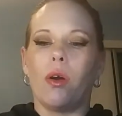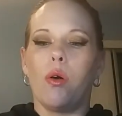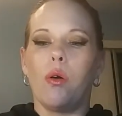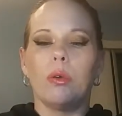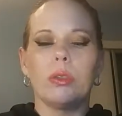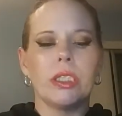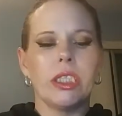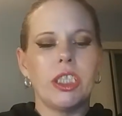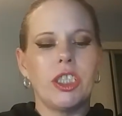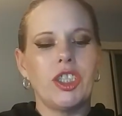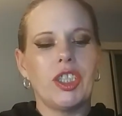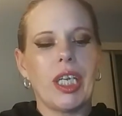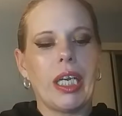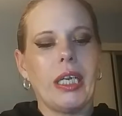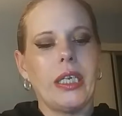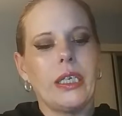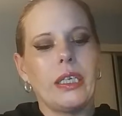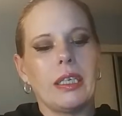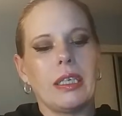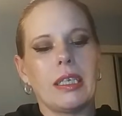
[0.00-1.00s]
only
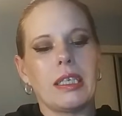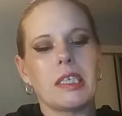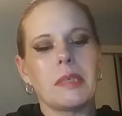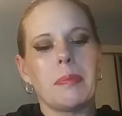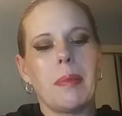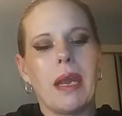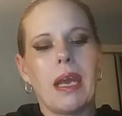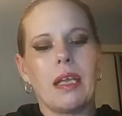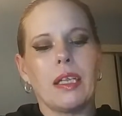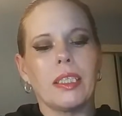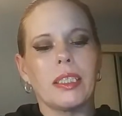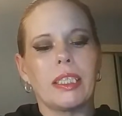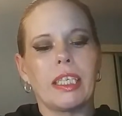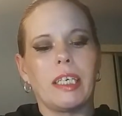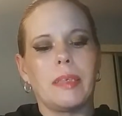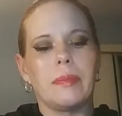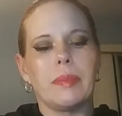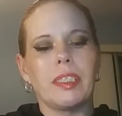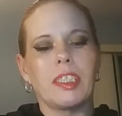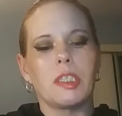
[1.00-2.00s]
shade in this palette that
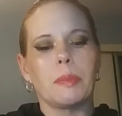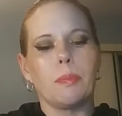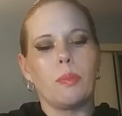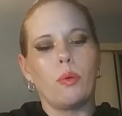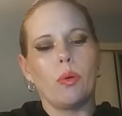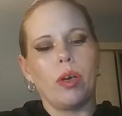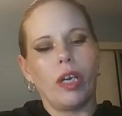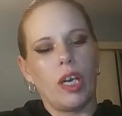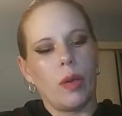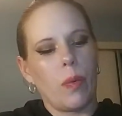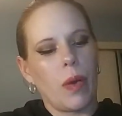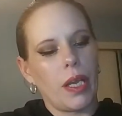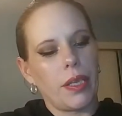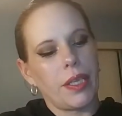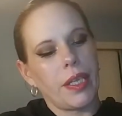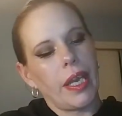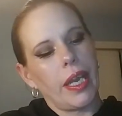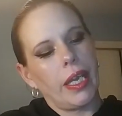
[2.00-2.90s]
I'm disappointed with.